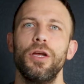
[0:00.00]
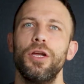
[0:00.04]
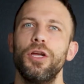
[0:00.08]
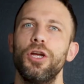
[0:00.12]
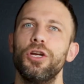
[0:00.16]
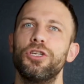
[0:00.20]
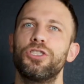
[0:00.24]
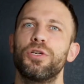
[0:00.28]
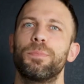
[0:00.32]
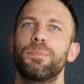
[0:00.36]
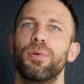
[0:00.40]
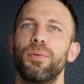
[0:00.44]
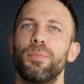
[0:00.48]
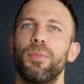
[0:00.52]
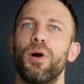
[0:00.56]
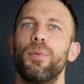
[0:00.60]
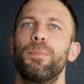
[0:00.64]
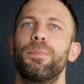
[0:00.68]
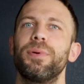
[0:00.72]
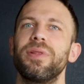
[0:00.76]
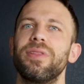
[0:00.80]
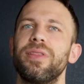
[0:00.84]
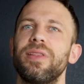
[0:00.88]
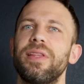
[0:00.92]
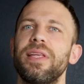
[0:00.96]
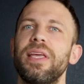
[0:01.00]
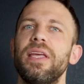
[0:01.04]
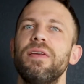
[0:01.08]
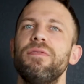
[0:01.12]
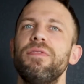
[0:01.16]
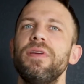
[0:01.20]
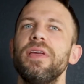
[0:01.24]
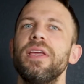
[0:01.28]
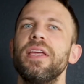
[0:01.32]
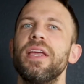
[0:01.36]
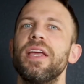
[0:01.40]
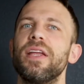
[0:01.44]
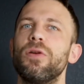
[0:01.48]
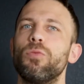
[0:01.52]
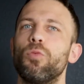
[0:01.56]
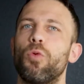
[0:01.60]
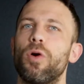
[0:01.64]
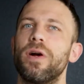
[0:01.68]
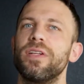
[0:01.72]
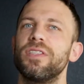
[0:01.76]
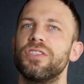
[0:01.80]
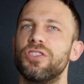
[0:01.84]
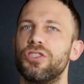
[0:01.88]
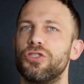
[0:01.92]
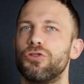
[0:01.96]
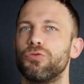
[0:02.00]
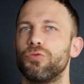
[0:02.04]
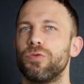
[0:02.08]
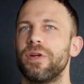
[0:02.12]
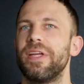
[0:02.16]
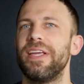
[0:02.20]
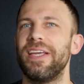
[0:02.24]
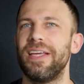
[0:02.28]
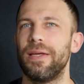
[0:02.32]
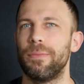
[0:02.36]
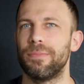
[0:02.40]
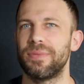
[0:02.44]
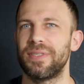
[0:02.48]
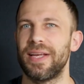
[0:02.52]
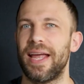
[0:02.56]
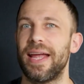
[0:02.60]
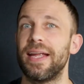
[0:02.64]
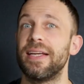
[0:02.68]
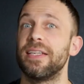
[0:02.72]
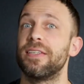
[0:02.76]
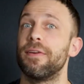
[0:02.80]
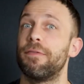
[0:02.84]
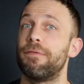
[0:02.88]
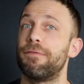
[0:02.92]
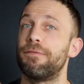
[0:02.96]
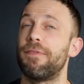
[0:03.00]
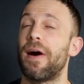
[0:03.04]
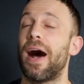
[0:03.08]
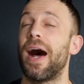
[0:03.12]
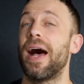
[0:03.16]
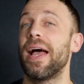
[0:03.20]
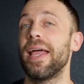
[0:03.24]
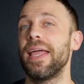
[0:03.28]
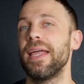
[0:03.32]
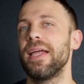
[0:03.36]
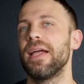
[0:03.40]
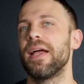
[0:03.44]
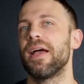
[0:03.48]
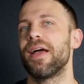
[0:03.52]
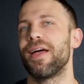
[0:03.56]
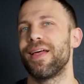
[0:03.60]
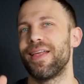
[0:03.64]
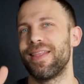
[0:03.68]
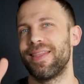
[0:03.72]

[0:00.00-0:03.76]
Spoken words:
You should promote believing in one's dreams and define